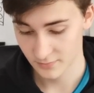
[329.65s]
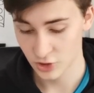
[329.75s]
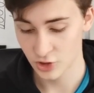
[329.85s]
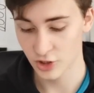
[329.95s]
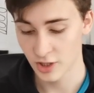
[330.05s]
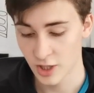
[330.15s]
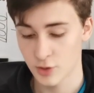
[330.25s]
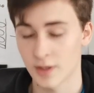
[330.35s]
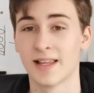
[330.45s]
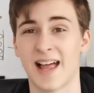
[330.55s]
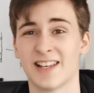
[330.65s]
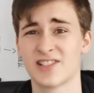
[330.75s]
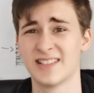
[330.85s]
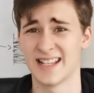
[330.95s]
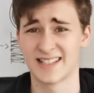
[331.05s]
You do, so I'll
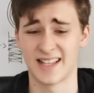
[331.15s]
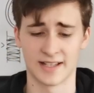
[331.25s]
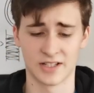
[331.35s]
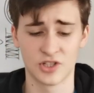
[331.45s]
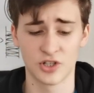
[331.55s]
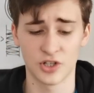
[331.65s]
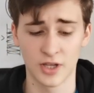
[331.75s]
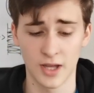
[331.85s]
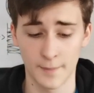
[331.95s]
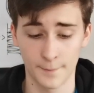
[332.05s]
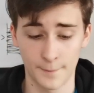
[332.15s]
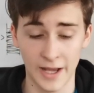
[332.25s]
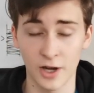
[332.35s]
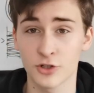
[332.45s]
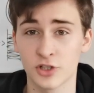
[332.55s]
just list the things. You do
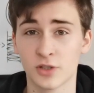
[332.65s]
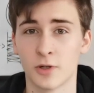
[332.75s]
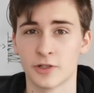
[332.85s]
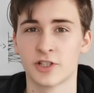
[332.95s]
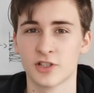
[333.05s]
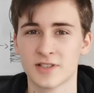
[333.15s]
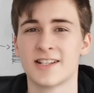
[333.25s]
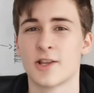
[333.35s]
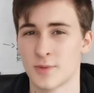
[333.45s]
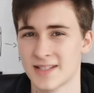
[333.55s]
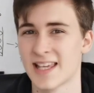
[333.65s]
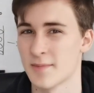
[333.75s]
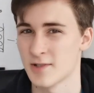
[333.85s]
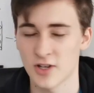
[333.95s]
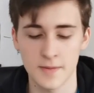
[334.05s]
biological molecules, in other words
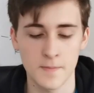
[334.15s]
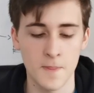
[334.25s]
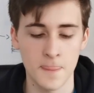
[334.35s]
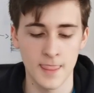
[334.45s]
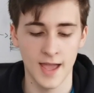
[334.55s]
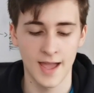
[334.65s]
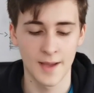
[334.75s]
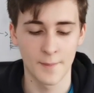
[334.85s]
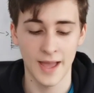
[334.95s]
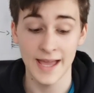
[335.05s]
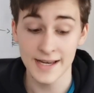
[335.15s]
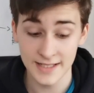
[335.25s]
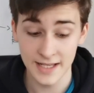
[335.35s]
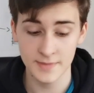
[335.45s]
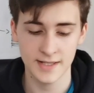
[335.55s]
chemistry,
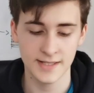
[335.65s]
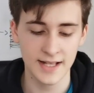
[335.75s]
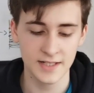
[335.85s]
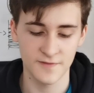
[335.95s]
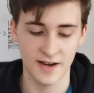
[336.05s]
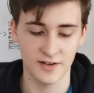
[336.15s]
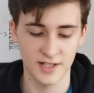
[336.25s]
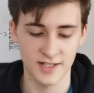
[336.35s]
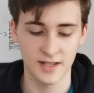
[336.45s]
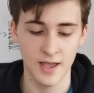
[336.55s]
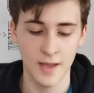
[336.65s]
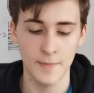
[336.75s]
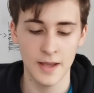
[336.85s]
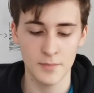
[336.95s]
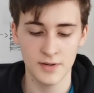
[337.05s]
enzymes, cells and viruses,
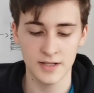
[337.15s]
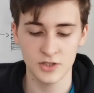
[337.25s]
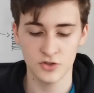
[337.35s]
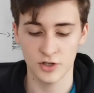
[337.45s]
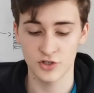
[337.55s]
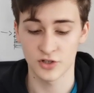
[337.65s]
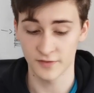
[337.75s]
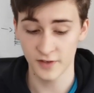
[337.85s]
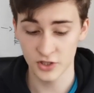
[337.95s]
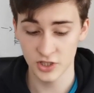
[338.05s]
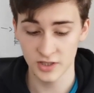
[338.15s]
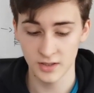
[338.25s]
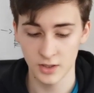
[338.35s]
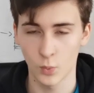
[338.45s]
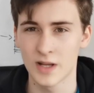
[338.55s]
membrane, structure and
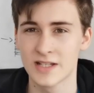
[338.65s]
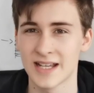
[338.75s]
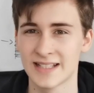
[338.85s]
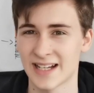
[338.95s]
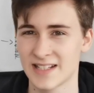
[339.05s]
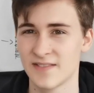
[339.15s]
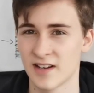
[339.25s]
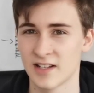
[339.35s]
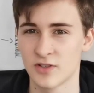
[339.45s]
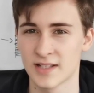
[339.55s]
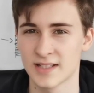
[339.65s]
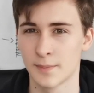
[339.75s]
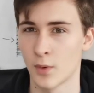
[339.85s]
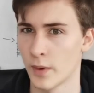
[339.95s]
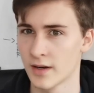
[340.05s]
function, which is actually very
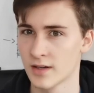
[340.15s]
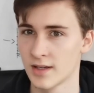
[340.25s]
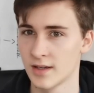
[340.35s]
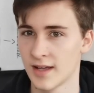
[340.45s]
interesting but weird.